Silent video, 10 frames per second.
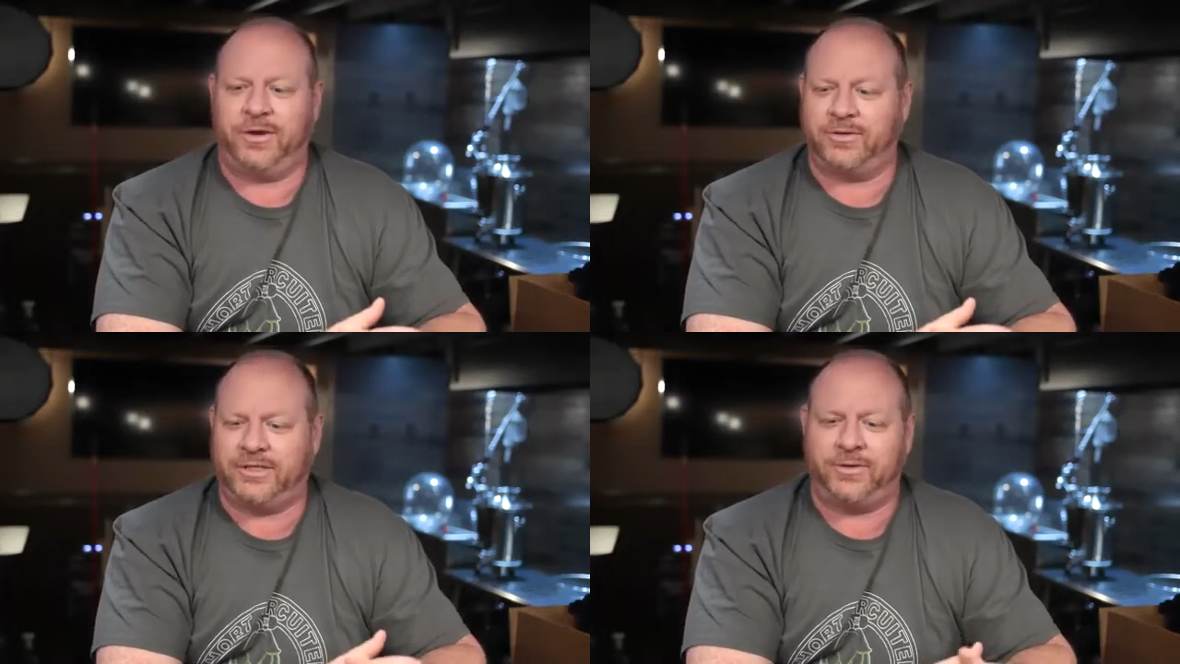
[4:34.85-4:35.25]

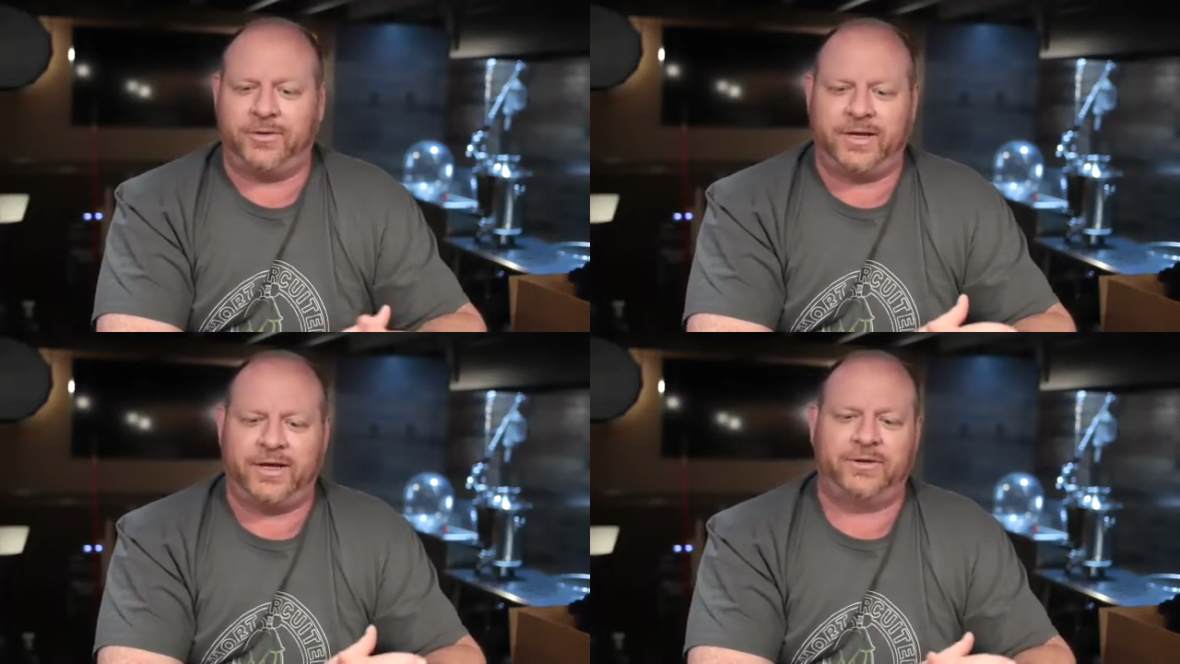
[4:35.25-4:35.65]

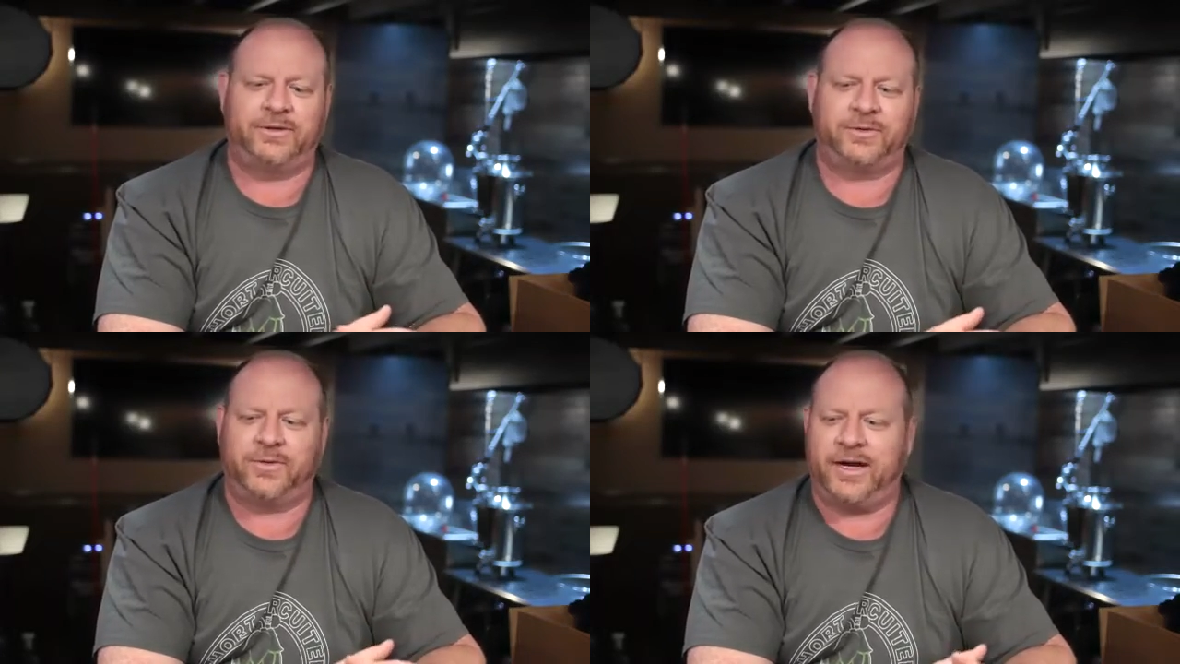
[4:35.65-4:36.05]
serial
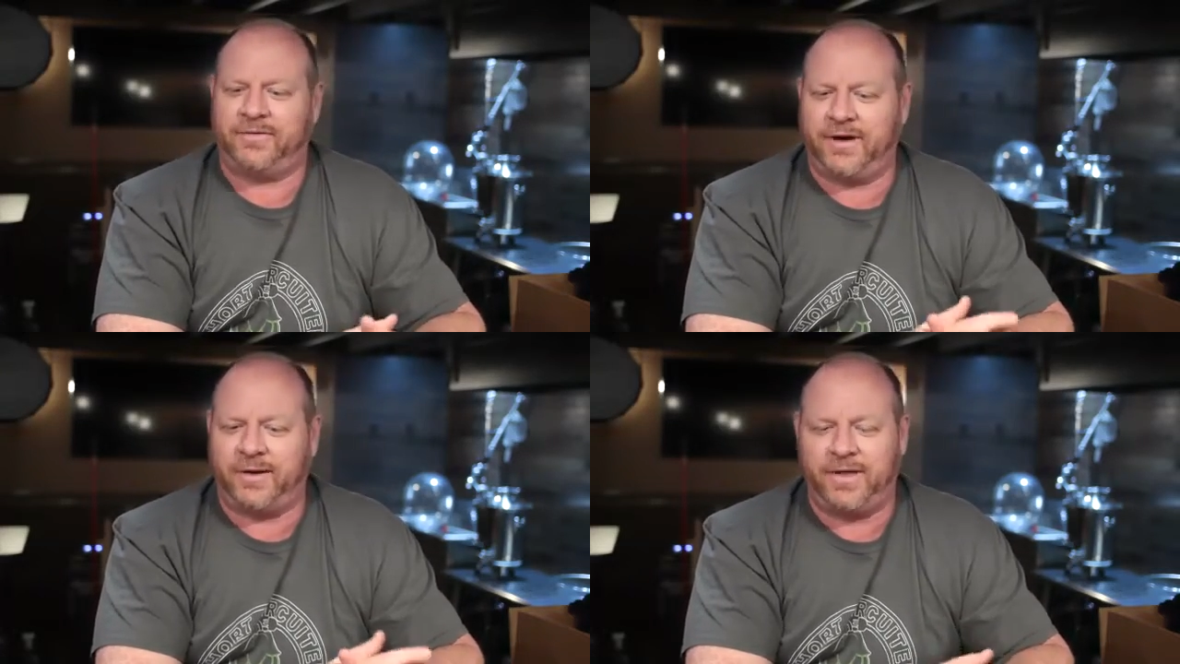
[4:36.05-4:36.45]
killers or
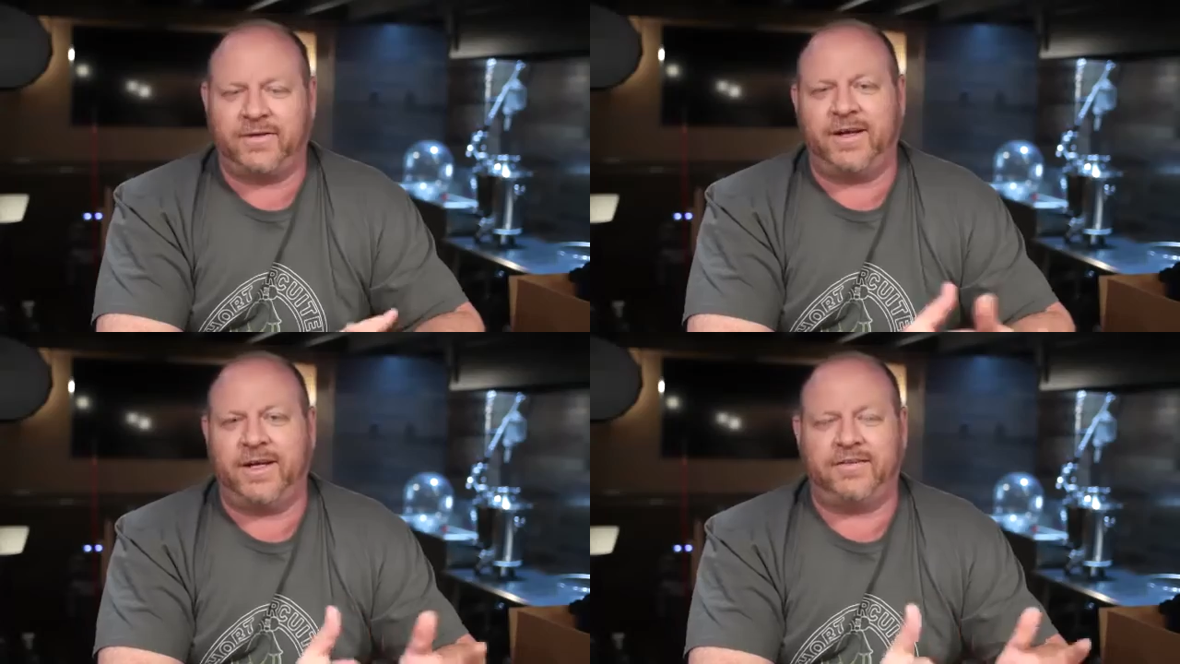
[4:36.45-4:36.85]
whatever? And I'm
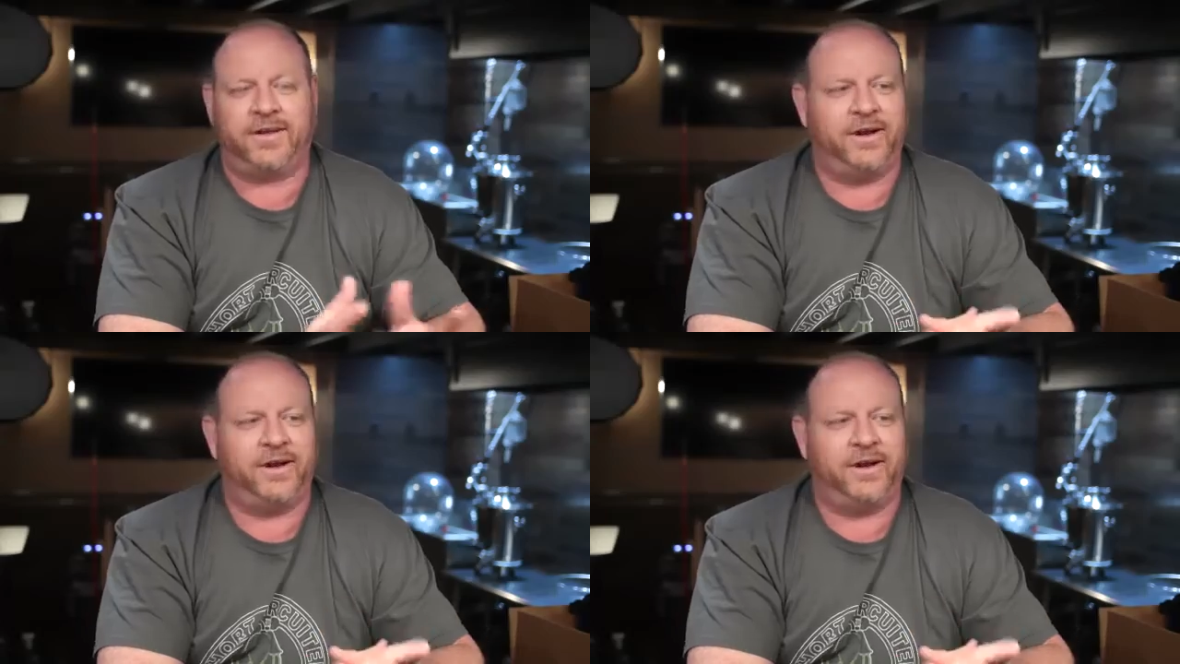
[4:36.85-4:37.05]
like, well,